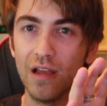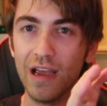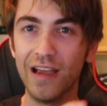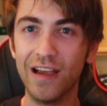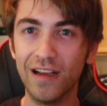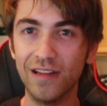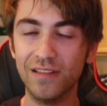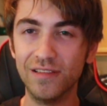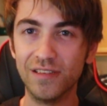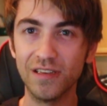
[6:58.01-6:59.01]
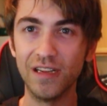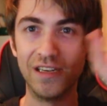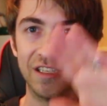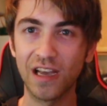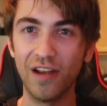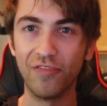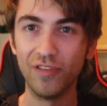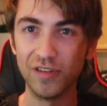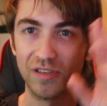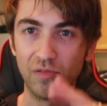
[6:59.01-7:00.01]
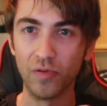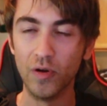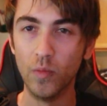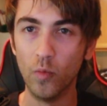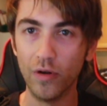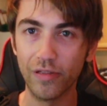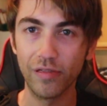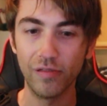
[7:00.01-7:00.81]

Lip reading: and it just kind of fills a room with